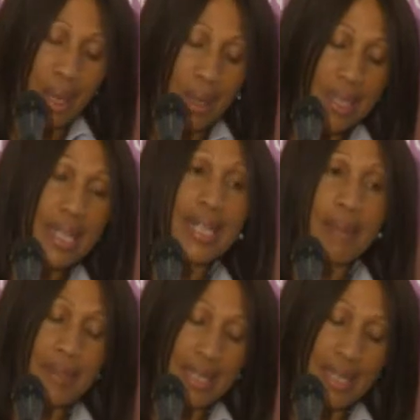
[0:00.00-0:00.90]

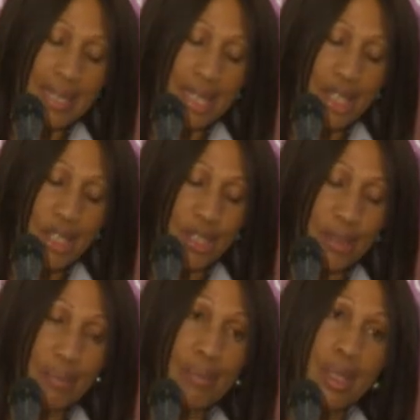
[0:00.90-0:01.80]

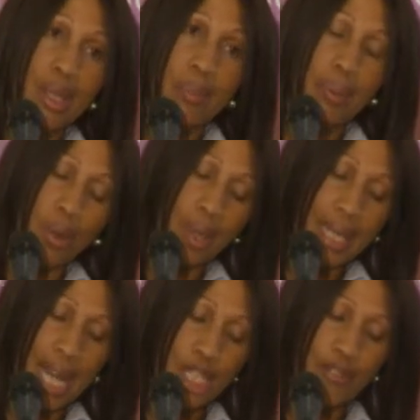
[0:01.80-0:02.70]
Undercapitalization, poor
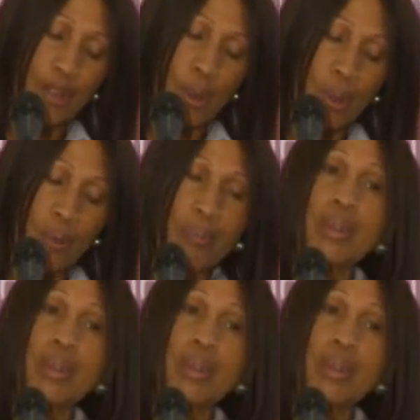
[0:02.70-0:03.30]
cash flow,